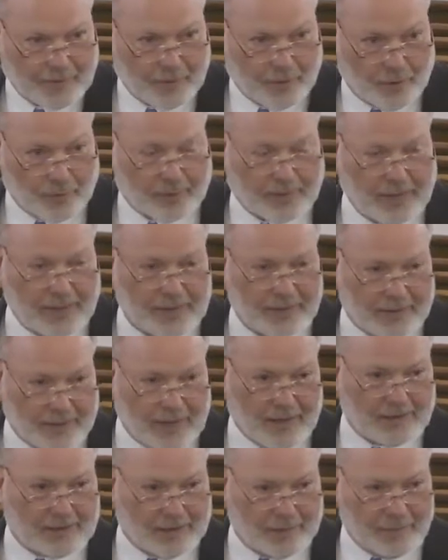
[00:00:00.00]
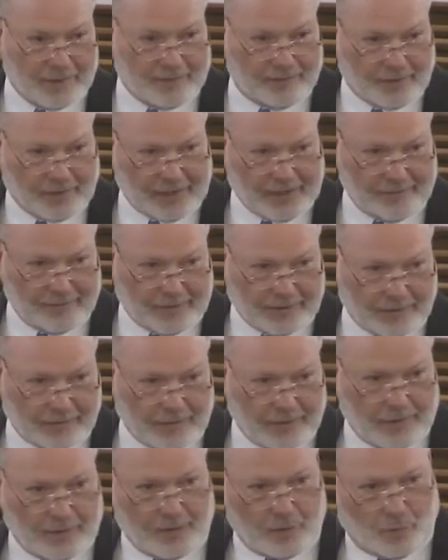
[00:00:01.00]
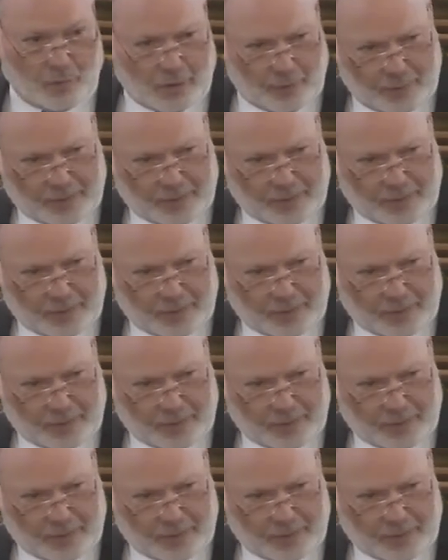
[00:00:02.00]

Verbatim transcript: okay, God can be forgiving. What